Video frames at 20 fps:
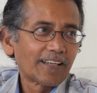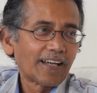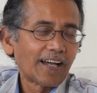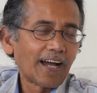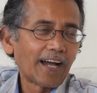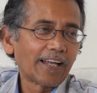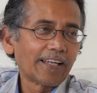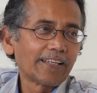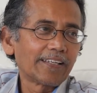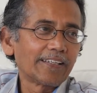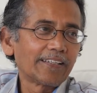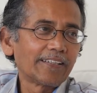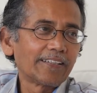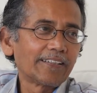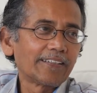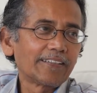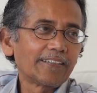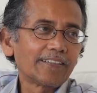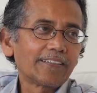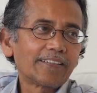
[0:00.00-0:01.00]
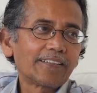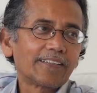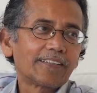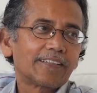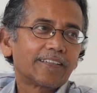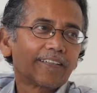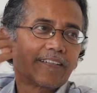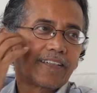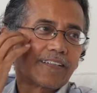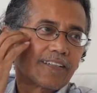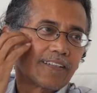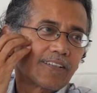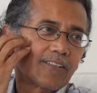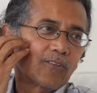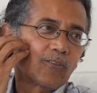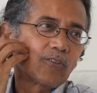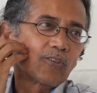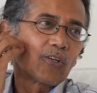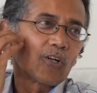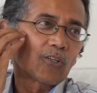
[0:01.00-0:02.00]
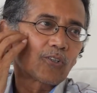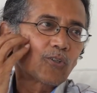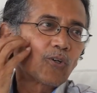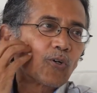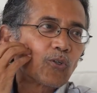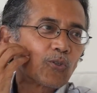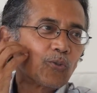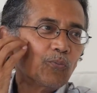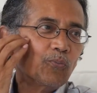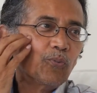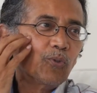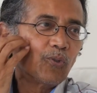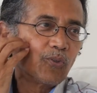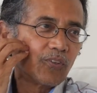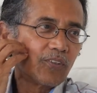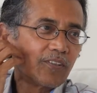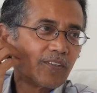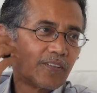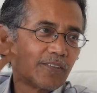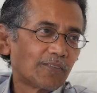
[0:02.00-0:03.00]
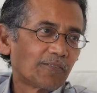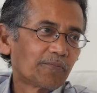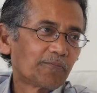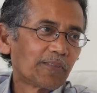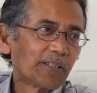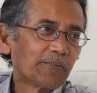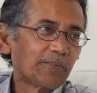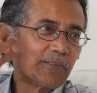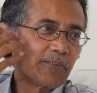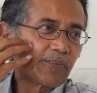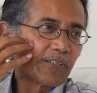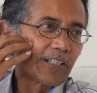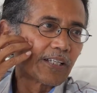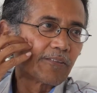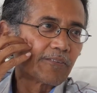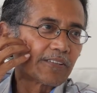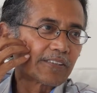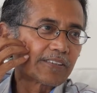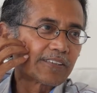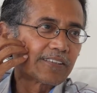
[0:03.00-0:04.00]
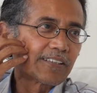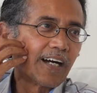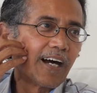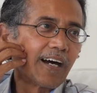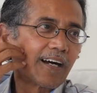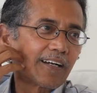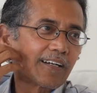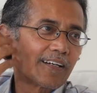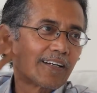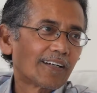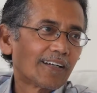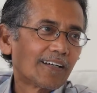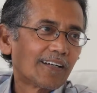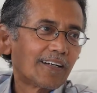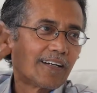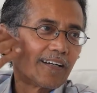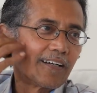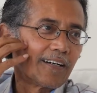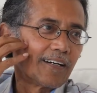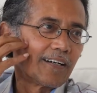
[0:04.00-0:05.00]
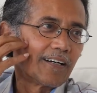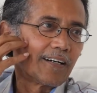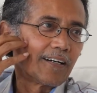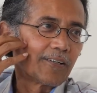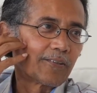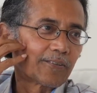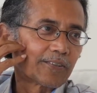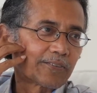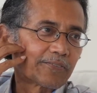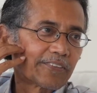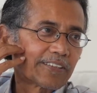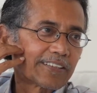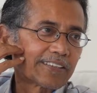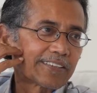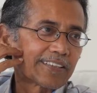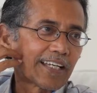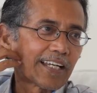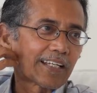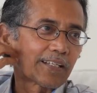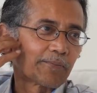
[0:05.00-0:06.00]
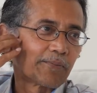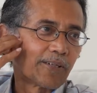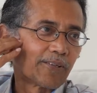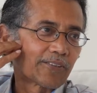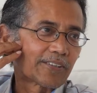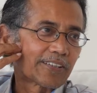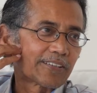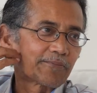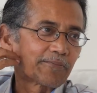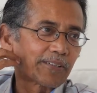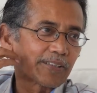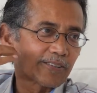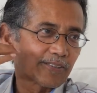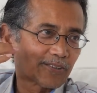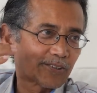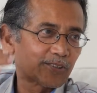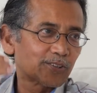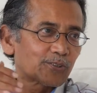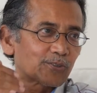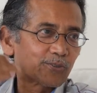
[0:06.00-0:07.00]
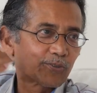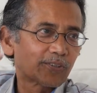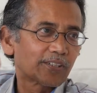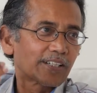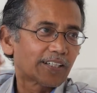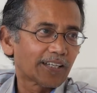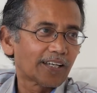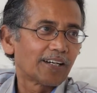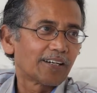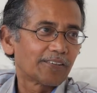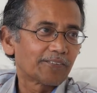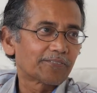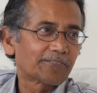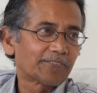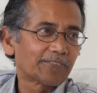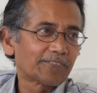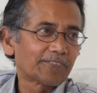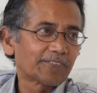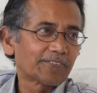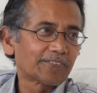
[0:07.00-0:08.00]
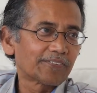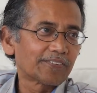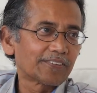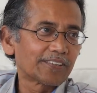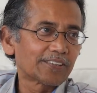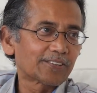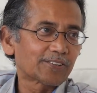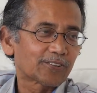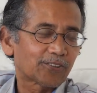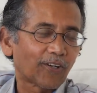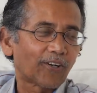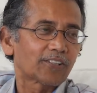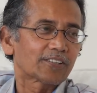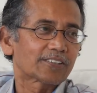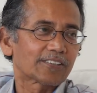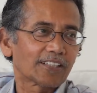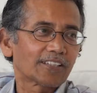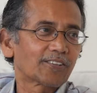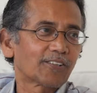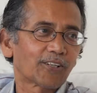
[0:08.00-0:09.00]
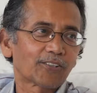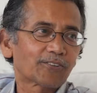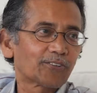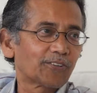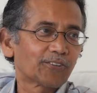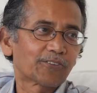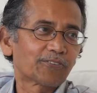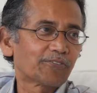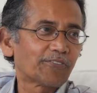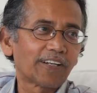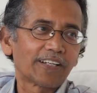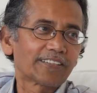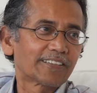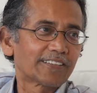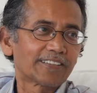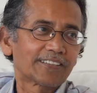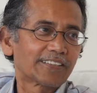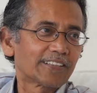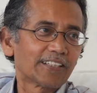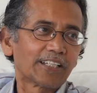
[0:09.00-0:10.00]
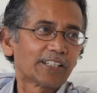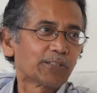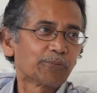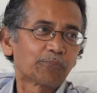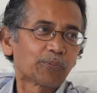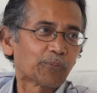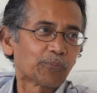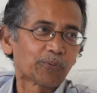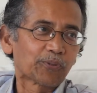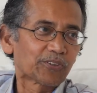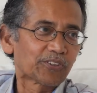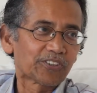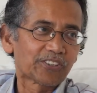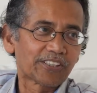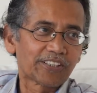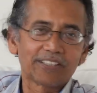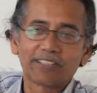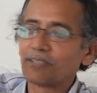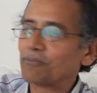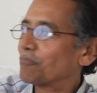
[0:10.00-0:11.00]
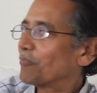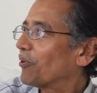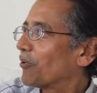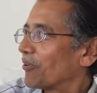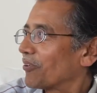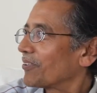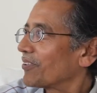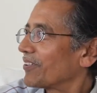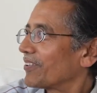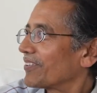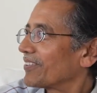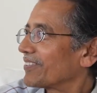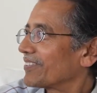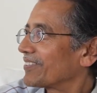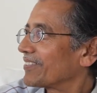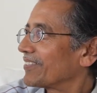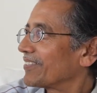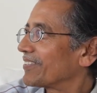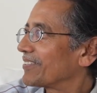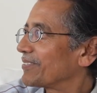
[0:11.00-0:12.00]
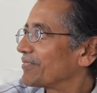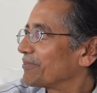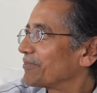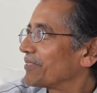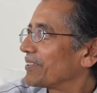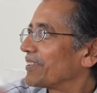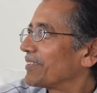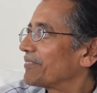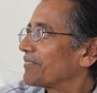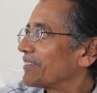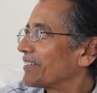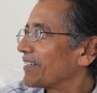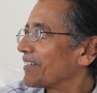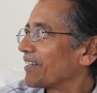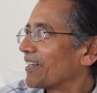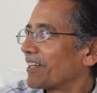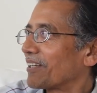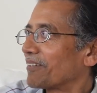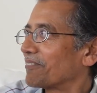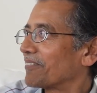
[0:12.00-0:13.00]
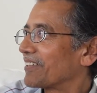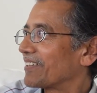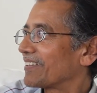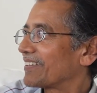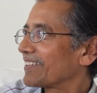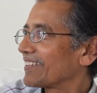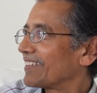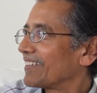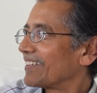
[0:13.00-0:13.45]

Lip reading: I could not go to moon. Maybe when I was young, I was very sad about it, but soon enough, these thoughts are not going to find any proposition anymore. So it's become irrelevant.